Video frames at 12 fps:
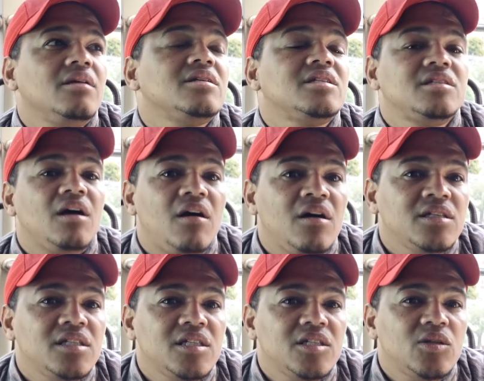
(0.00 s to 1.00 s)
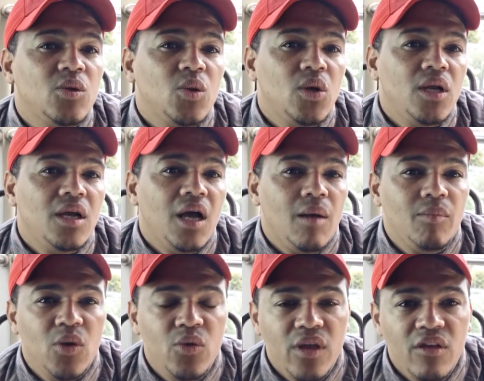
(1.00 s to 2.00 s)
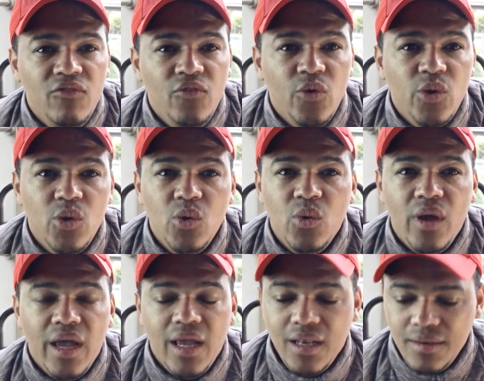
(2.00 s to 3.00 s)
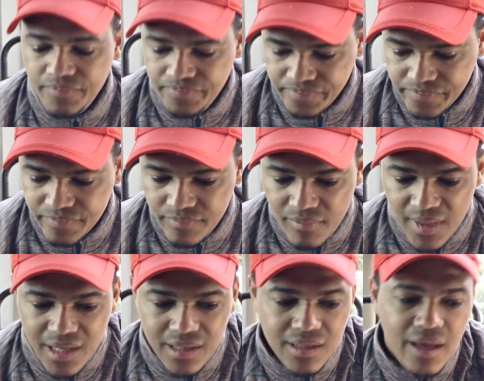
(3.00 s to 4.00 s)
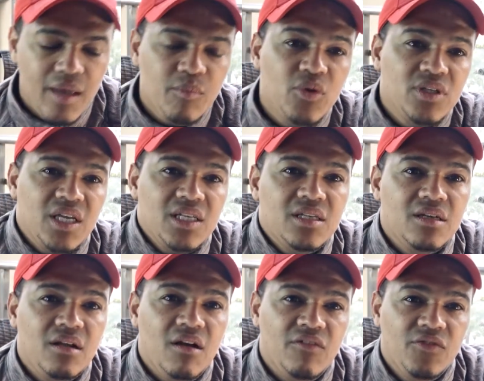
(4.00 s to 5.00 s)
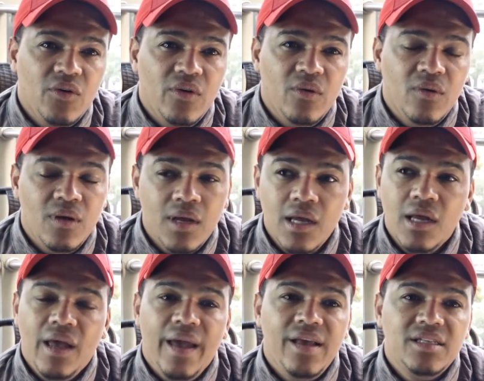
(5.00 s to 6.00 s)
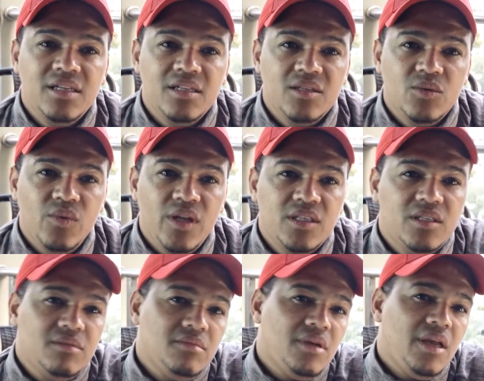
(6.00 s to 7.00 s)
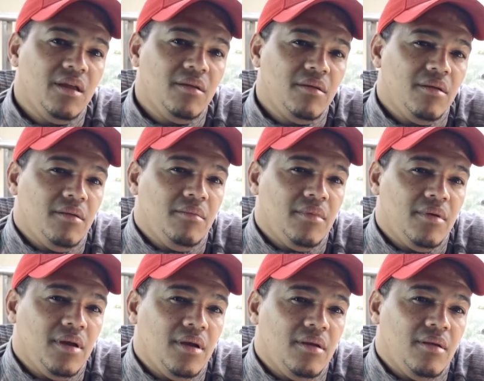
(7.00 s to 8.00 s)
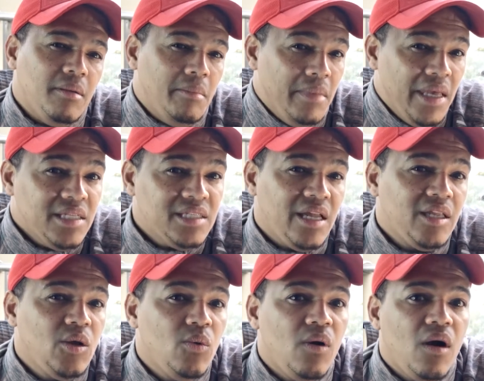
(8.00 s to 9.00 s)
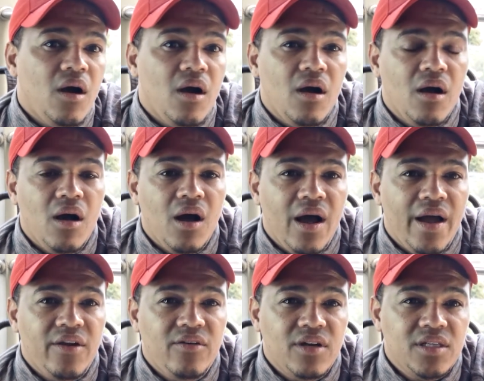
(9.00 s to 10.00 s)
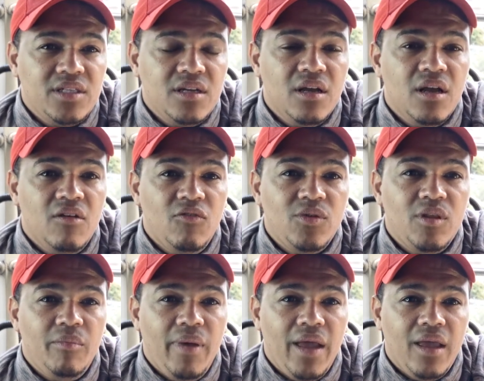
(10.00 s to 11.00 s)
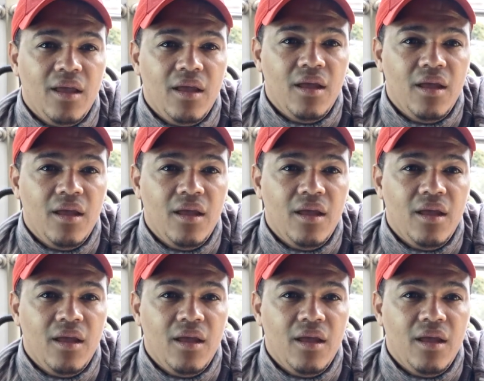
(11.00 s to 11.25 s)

SARS is not gonna come looking for you and take possession of your assets, which means that you are a high risk for the bank.